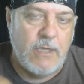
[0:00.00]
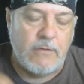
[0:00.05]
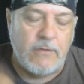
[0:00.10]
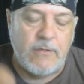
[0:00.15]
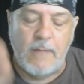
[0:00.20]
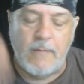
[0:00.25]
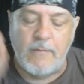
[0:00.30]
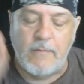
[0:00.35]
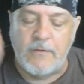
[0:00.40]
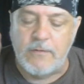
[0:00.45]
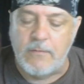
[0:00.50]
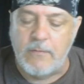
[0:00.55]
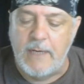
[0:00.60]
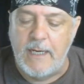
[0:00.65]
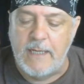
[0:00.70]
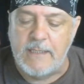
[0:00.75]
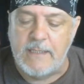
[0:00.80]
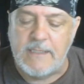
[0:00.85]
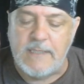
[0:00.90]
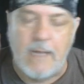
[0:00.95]
number 3,
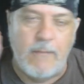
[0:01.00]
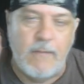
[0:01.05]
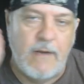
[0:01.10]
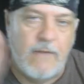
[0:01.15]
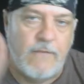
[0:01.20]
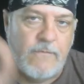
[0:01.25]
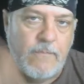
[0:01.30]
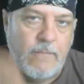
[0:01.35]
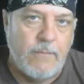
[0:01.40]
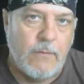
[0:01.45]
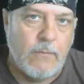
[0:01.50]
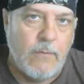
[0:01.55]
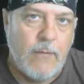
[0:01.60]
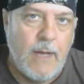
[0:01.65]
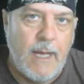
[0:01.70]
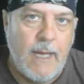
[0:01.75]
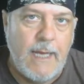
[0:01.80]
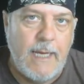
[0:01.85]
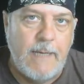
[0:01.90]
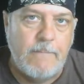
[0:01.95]
and it's coming in from the
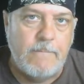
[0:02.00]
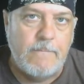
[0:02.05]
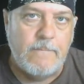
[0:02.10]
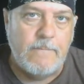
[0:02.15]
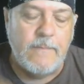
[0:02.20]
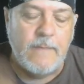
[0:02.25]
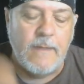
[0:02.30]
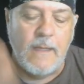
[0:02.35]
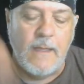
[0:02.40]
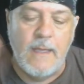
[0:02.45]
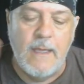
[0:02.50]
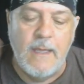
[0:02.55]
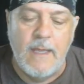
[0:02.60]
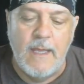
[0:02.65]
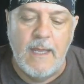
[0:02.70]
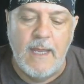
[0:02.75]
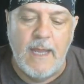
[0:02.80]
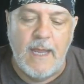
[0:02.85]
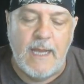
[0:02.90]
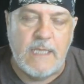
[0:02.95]
right,
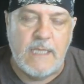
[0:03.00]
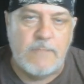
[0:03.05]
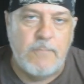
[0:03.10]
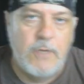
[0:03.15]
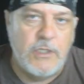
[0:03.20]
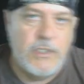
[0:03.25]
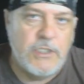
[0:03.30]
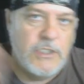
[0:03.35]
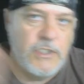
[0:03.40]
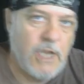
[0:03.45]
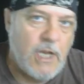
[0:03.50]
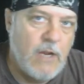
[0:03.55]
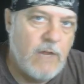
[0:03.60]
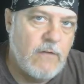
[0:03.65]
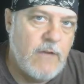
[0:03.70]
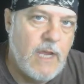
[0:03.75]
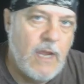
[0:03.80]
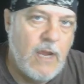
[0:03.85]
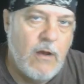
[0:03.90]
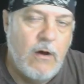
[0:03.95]
and it's pushing
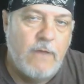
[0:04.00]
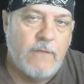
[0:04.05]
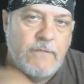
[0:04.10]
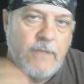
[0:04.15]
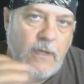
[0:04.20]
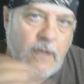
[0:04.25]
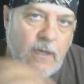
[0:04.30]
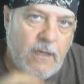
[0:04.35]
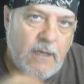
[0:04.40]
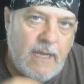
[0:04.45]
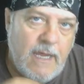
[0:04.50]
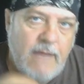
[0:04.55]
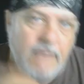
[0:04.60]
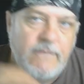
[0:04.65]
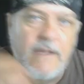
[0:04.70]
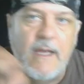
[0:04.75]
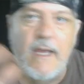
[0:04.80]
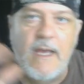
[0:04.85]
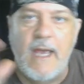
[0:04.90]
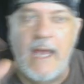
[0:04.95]
JFK off to the left,
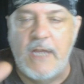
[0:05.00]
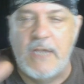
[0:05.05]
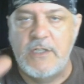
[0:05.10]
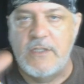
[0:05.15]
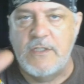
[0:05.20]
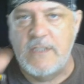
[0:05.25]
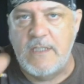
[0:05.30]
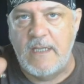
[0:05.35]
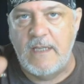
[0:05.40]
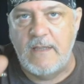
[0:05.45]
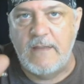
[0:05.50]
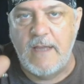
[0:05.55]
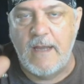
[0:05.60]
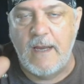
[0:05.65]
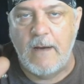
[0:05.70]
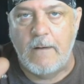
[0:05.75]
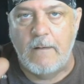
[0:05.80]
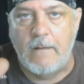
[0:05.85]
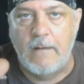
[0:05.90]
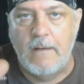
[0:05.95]
as you see
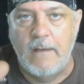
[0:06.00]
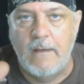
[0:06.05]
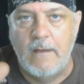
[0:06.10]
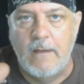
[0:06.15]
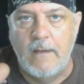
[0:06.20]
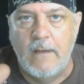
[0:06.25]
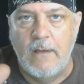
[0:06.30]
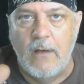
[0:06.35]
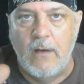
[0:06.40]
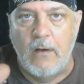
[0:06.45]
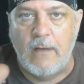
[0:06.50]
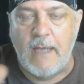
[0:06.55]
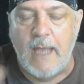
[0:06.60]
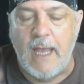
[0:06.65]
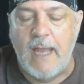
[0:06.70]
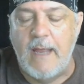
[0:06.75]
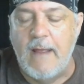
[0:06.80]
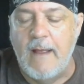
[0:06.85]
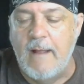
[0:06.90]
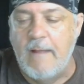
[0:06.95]
there.
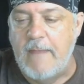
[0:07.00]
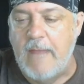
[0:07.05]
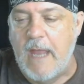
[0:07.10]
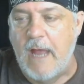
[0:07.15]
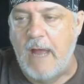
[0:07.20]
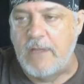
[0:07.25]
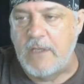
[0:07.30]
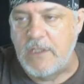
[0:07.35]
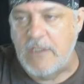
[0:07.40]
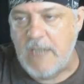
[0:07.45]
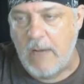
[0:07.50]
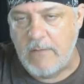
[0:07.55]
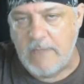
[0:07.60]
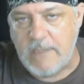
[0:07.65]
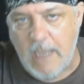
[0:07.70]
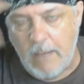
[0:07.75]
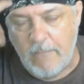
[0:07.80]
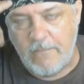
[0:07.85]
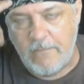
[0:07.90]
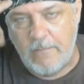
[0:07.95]
Okay, now if the shot was
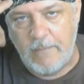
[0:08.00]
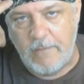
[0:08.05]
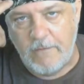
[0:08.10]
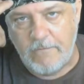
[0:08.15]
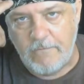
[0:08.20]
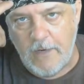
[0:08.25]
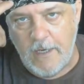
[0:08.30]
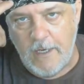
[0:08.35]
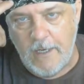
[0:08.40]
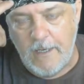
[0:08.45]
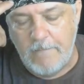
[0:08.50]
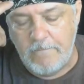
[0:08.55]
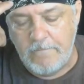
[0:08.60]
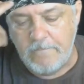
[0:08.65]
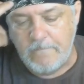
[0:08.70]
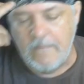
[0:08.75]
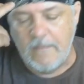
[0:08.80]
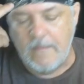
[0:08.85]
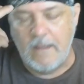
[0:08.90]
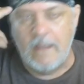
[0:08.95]
coming from the front,
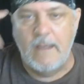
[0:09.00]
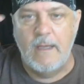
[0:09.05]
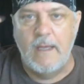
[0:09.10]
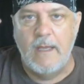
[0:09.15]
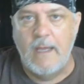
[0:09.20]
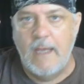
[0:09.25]
he